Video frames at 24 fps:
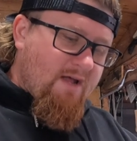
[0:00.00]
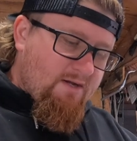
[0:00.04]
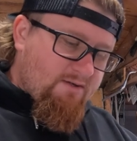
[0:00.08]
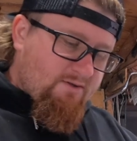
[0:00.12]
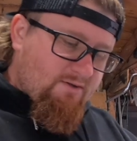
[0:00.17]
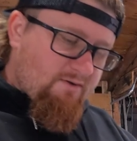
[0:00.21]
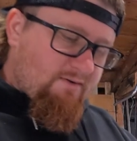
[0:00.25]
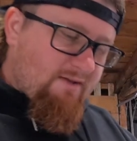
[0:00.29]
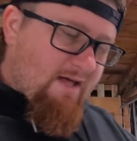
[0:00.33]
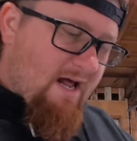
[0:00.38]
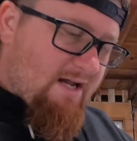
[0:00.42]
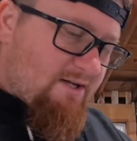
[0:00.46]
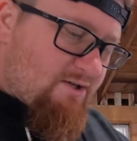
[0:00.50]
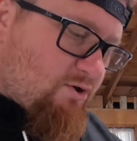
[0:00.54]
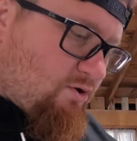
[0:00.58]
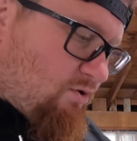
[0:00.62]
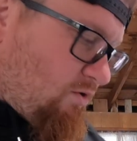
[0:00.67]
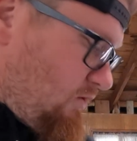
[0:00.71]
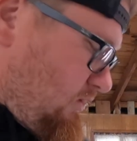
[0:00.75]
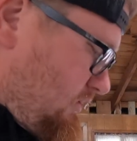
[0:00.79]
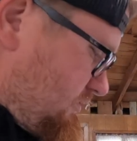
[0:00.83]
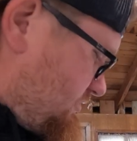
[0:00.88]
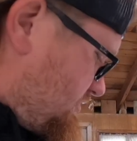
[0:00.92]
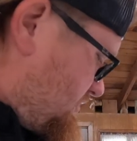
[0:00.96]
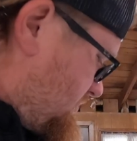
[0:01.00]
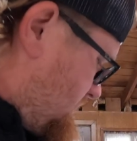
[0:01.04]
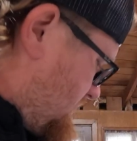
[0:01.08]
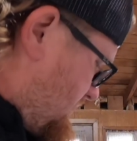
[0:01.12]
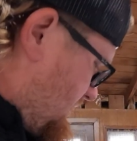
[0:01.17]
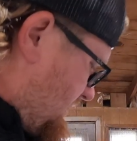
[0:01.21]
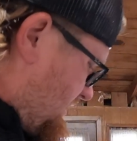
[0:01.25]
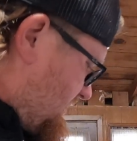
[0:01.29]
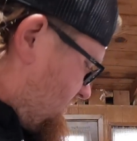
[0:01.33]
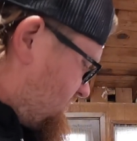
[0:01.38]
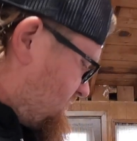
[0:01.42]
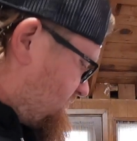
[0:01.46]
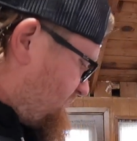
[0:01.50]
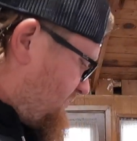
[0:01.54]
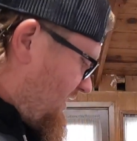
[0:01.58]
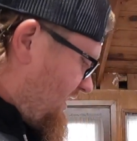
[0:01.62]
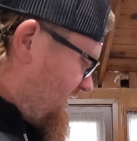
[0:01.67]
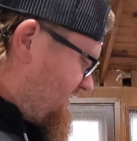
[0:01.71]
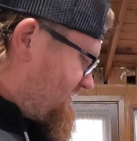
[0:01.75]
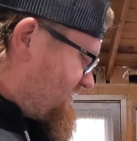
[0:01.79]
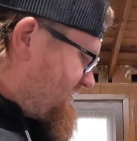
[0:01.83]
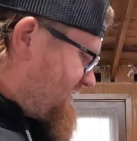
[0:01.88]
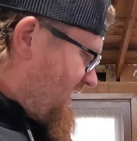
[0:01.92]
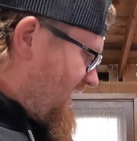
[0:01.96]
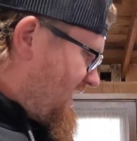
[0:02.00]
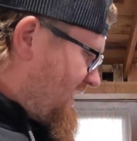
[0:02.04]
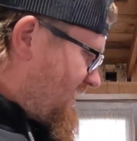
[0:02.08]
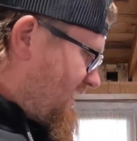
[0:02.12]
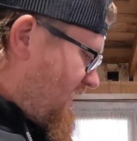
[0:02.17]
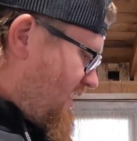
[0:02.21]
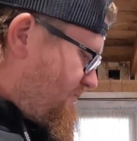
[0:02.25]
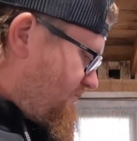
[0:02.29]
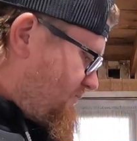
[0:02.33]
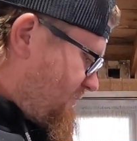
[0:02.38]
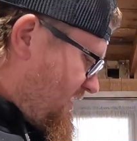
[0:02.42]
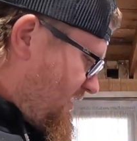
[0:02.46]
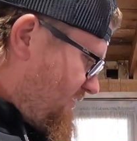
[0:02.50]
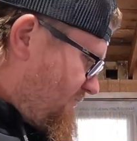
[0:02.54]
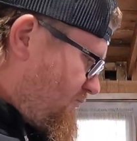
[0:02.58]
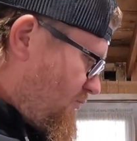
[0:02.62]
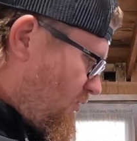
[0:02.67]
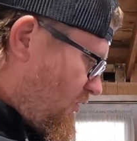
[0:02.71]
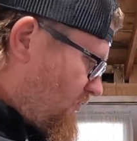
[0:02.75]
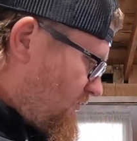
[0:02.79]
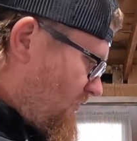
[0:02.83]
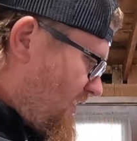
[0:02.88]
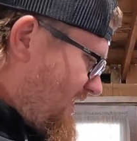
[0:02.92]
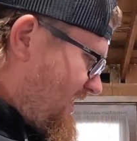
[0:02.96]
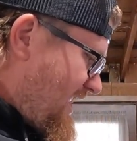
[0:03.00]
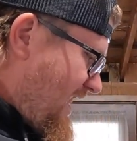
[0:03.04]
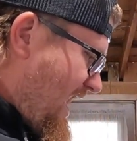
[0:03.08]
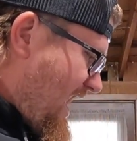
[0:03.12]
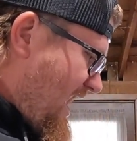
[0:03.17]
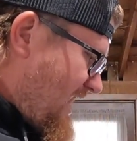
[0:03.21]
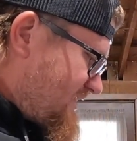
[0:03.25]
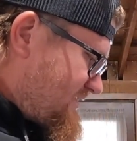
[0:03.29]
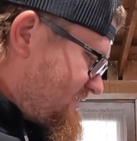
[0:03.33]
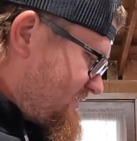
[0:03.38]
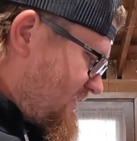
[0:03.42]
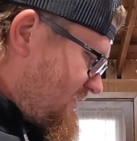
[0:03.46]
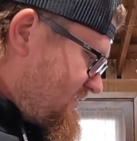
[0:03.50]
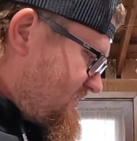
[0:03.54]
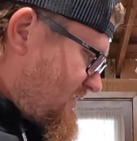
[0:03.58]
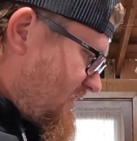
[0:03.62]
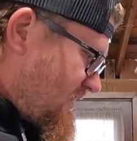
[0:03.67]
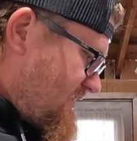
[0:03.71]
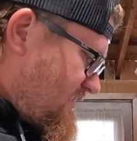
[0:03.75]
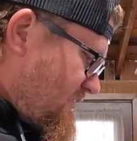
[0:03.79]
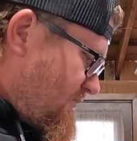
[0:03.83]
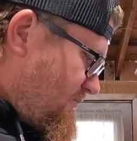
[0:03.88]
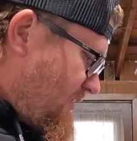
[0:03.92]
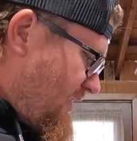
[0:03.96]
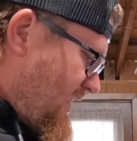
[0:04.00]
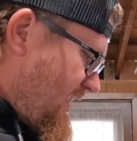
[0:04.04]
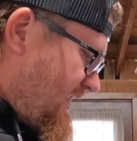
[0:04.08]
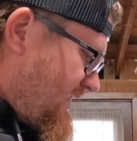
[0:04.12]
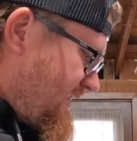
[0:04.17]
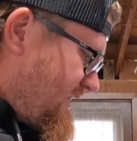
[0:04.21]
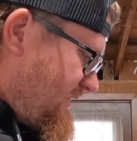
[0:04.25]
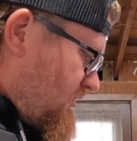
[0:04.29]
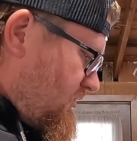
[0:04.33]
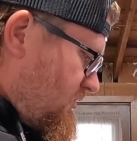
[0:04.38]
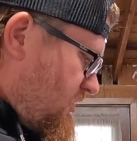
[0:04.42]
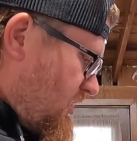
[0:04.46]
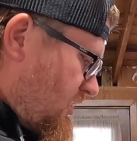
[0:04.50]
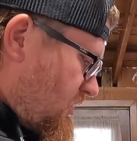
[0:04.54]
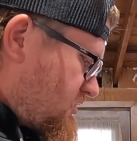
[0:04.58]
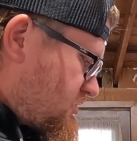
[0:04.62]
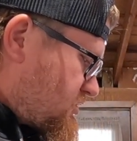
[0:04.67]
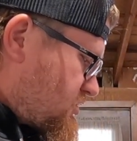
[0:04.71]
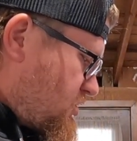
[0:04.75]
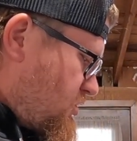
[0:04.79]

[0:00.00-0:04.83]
So that's cool. So we're gonna spice that up, give more red accents on the bike. Looks